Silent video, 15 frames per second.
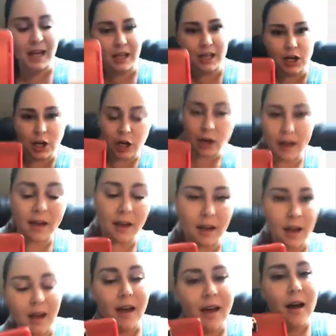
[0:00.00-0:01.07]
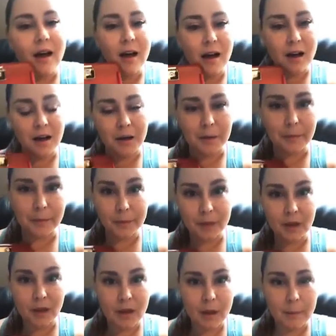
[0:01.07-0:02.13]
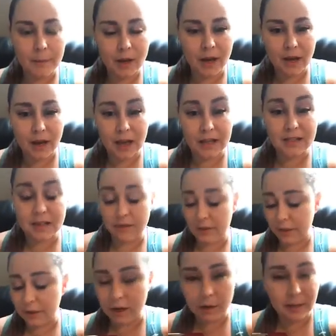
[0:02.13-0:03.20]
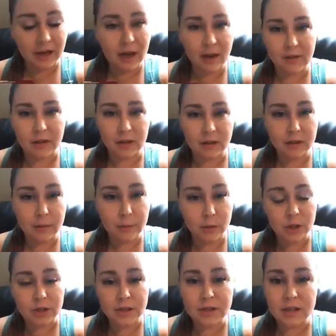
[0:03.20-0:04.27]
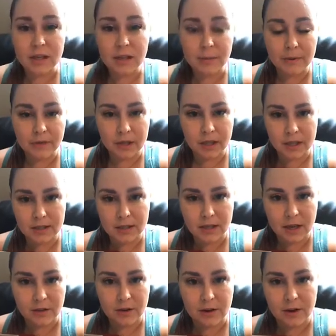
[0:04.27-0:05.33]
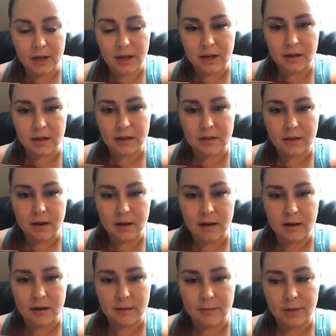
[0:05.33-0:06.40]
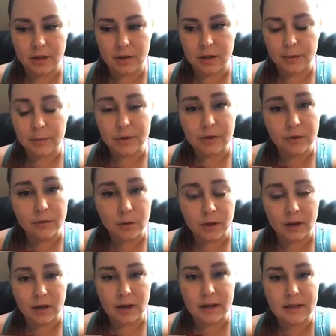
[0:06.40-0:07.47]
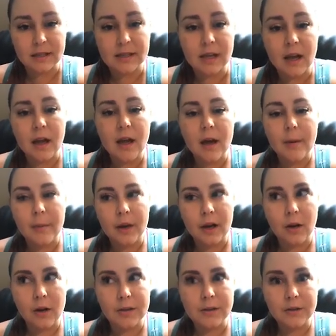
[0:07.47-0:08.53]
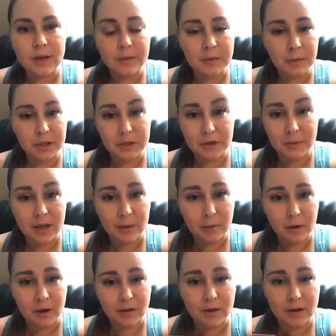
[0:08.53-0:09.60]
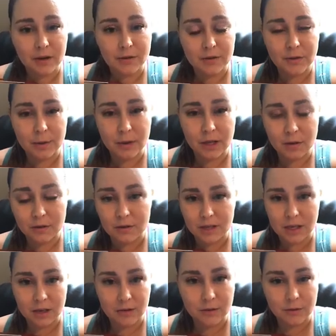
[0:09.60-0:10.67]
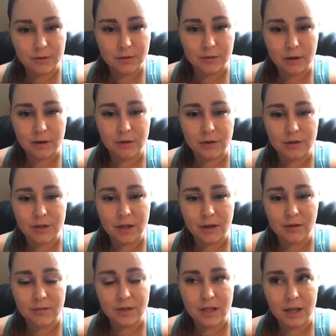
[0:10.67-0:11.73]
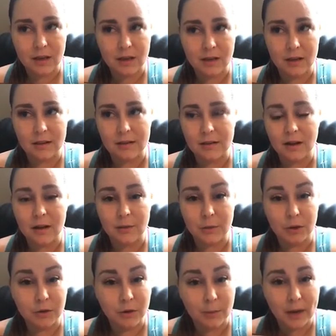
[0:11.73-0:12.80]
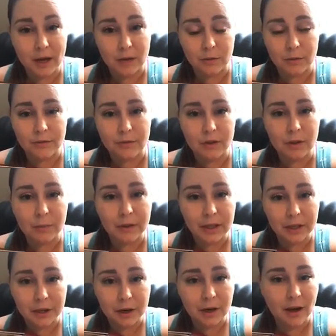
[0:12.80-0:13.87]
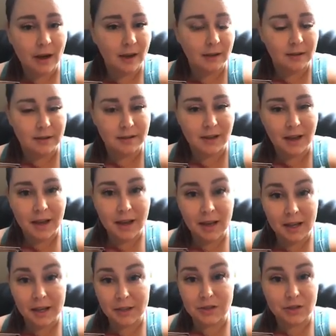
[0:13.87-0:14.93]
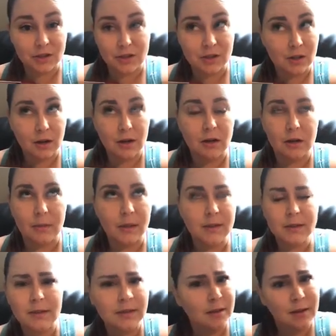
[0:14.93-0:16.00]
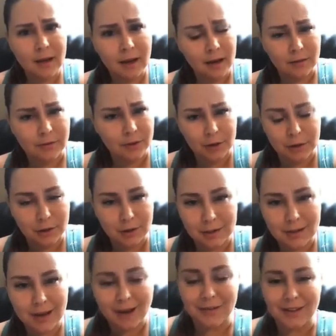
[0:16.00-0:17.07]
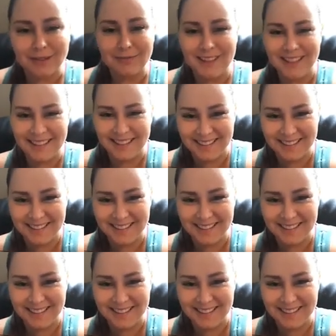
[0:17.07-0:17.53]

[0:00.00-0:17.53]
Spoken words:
Katie RN. But I definitely recommend having a clipboard just to keep everything together and, keep yourself organized. But also keep some extra paper in there, so that way you can take notes throughout your shift, and you can go back and review them later. And it's just an amazing thing to have. You need to have it.